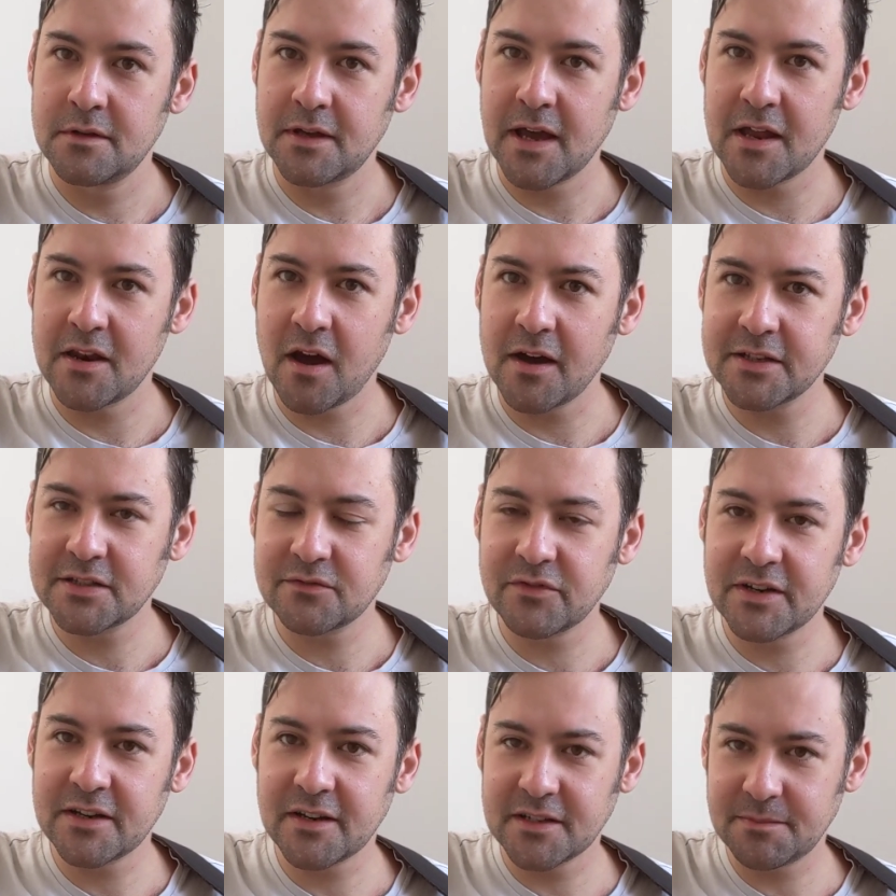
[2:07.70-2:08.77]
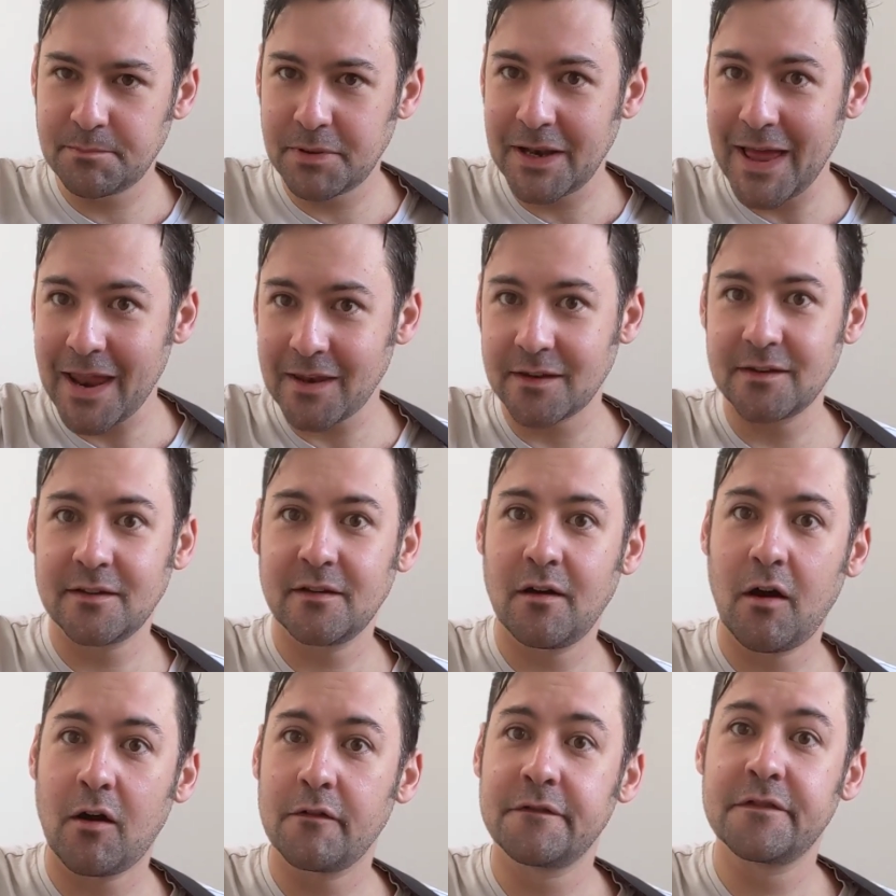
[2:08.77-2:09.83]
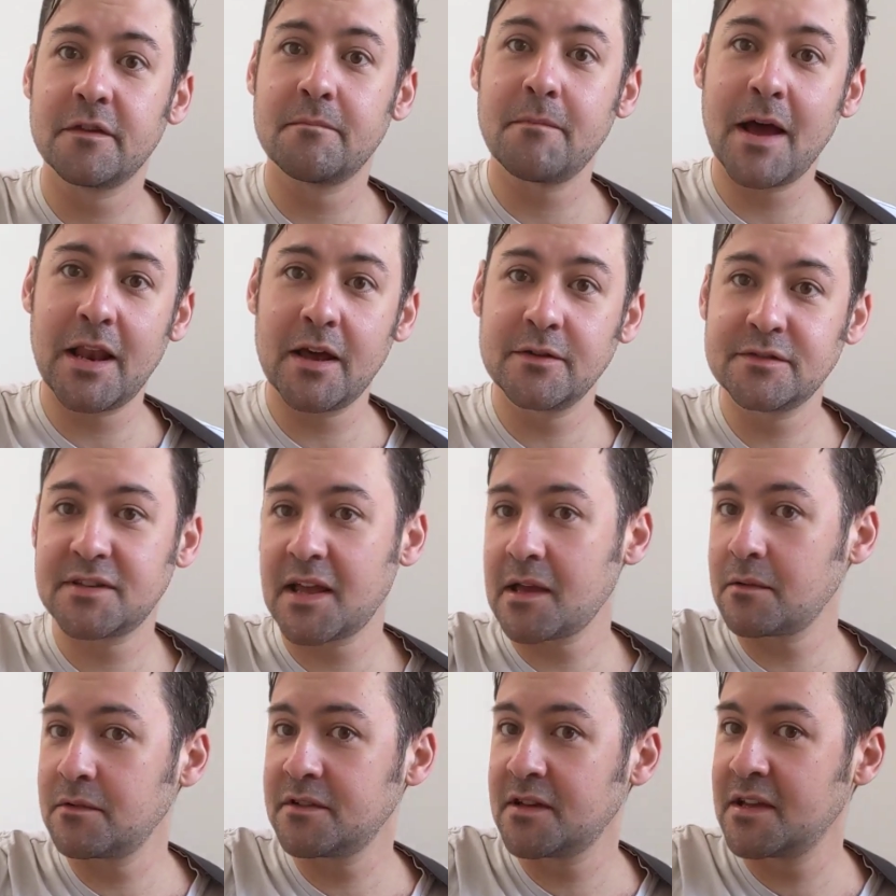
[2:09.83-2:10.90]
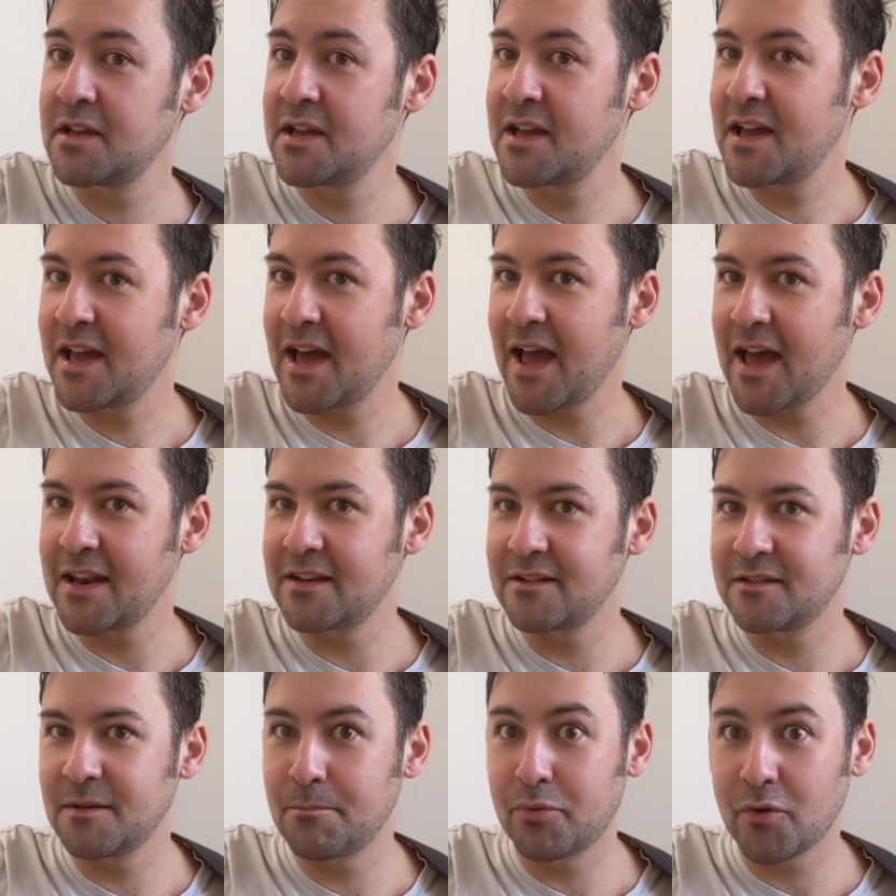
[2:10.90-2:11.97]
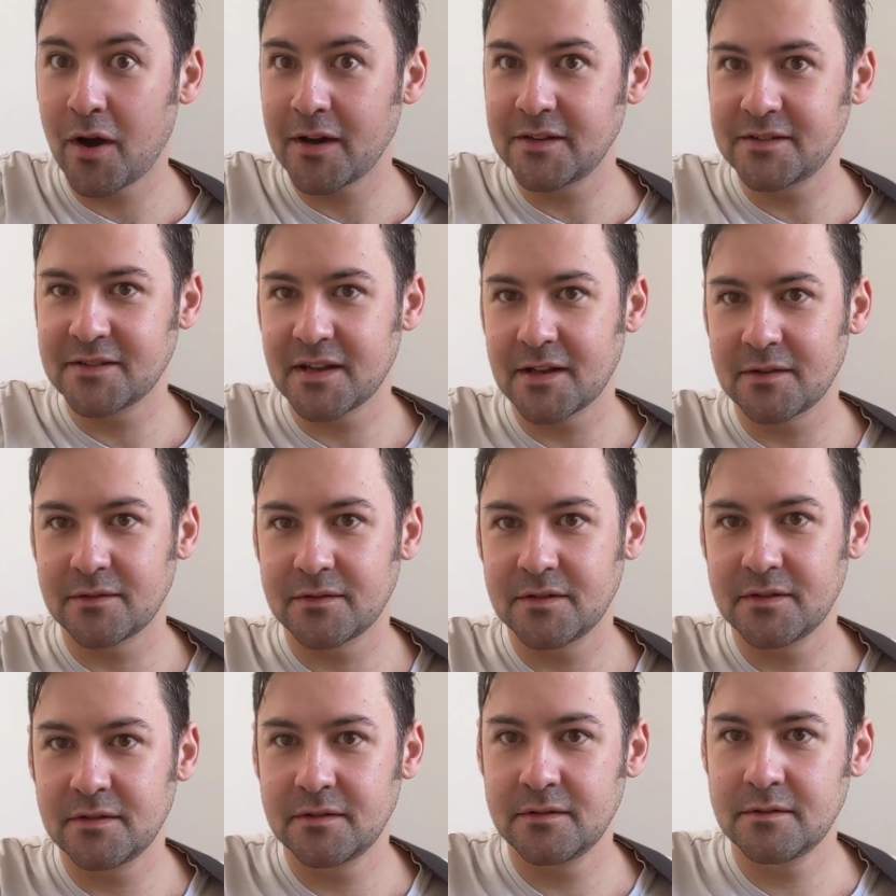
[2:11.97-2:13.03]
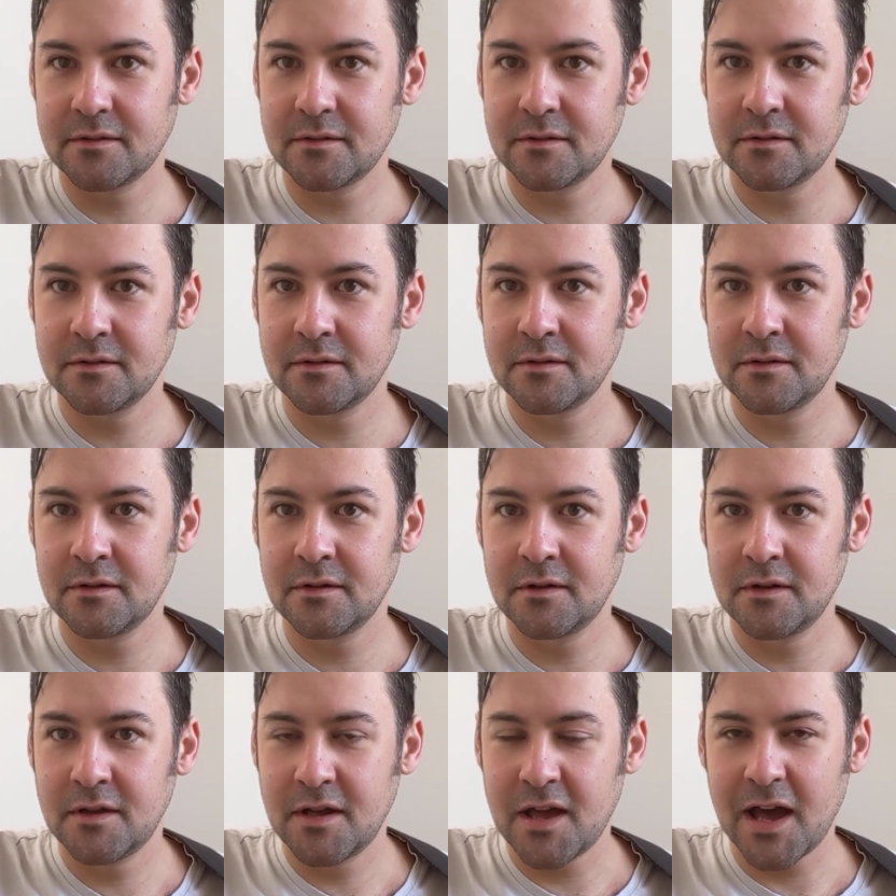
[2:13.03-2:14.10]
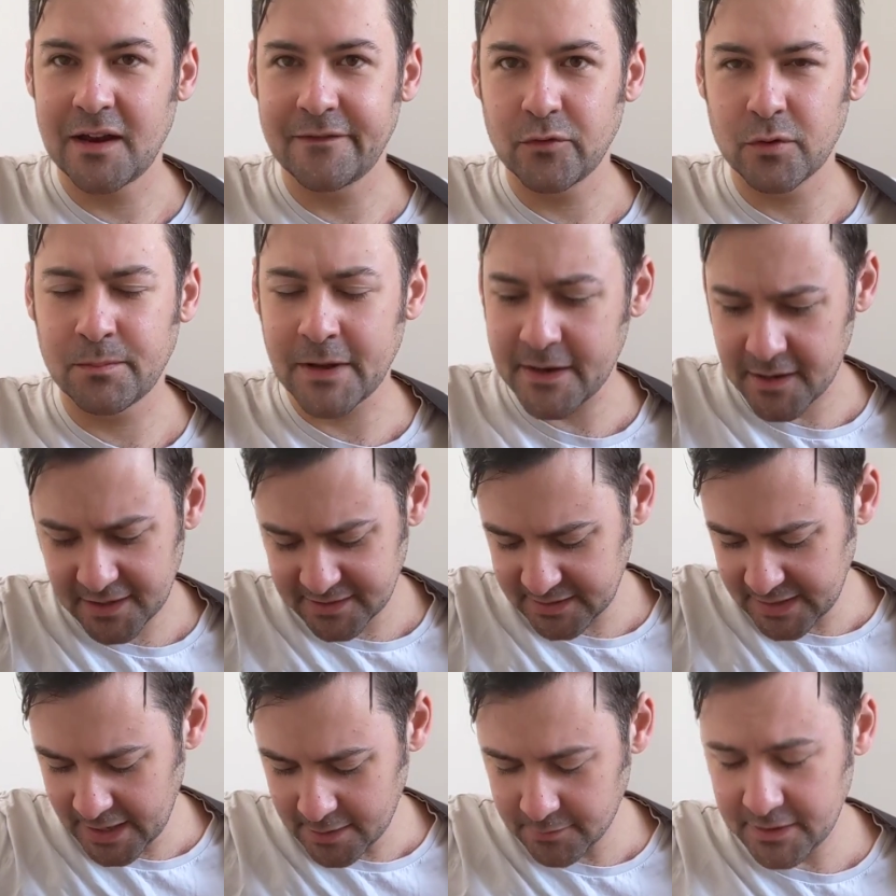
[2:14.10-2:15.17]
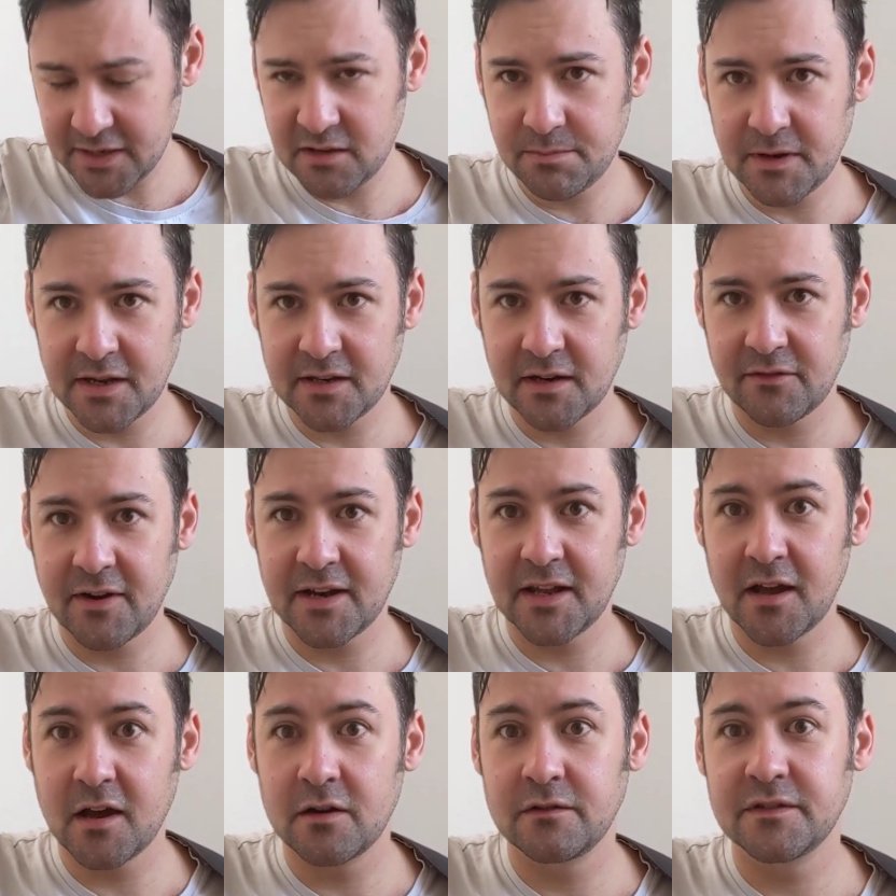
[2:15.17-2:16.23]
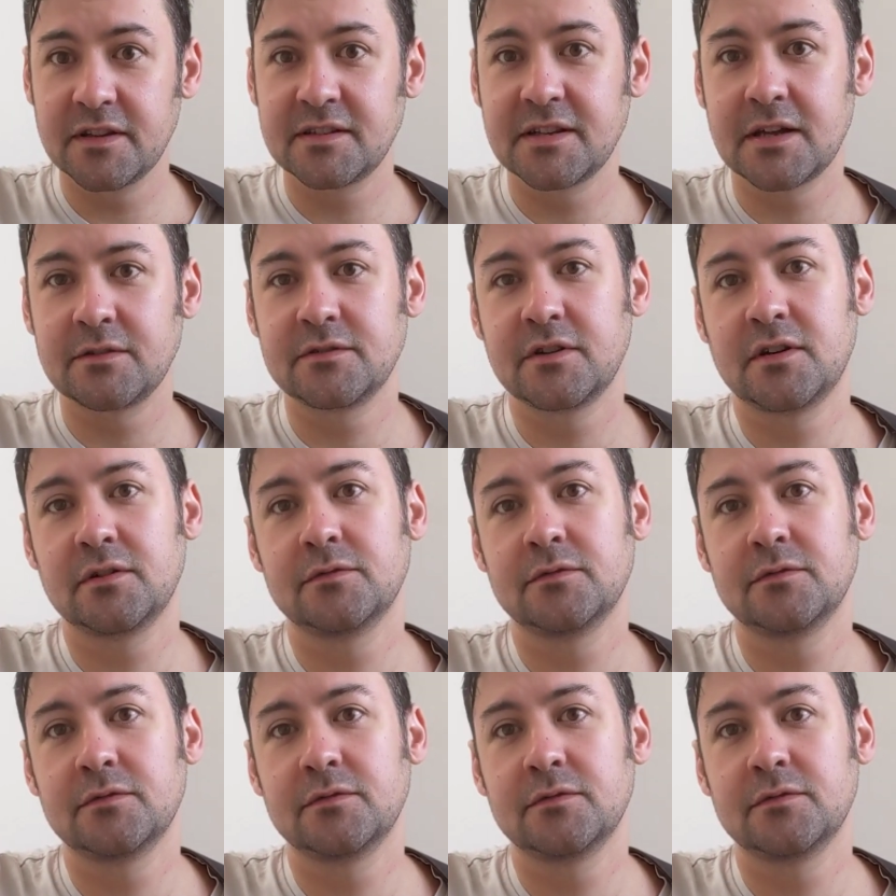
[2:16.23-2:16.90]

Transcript: get a really nice blend of the mellow sound and the bright sound. And if you want to play nice and loudly, you play directly over the sound.